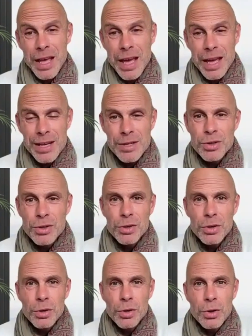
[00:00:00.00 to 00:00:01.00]
And
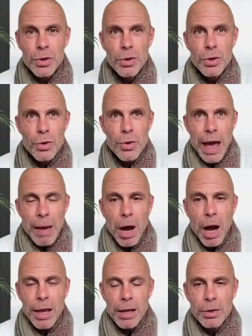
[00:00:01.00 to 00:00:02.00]
who am
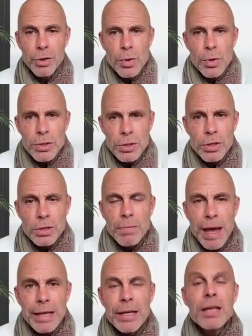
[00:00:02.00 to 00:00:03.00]
I? Who is this
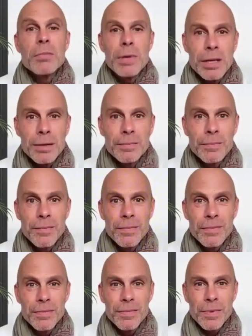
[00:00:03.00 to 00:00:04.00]
making me?
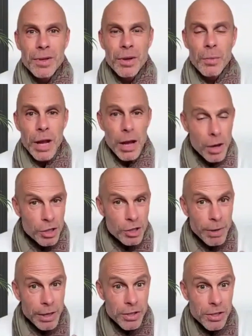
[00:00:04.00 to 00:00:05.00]
When I
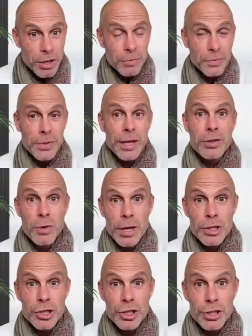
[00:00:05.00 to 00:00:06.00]
asked myself that
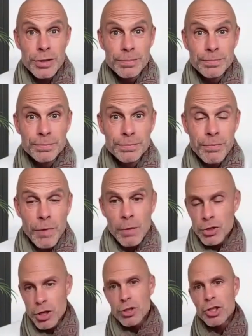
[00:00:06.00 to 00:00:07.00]
question, I
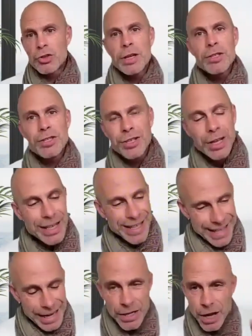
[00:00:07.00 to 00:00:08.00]
was so stressed.
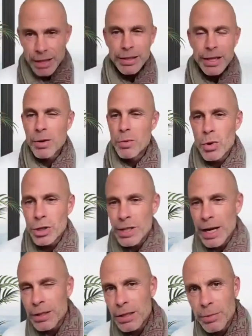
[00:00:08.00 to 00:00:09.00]
That night that I
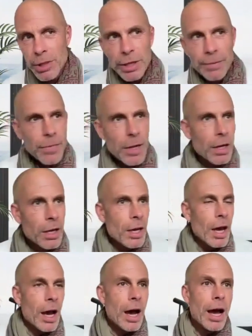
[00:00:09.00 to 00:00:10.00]
walked out, Simanya,
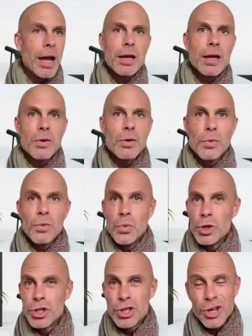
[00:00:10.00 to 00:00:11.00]
I
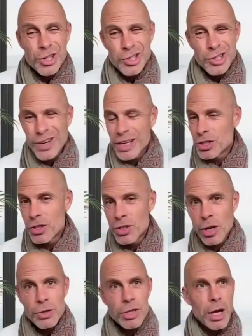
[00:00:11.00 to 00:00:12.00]
was so stressed,
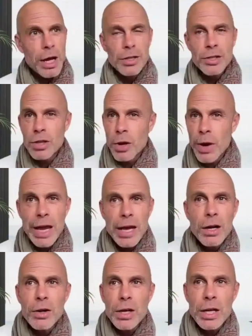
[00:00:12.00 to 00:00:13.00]
so tired, so
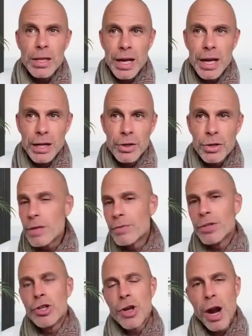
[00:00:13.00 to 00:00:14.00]
angry that I couldn't
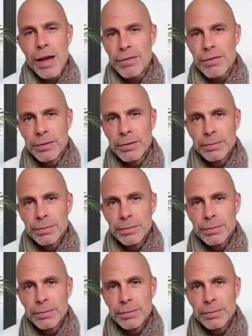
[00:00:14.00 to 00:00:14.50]
even drive.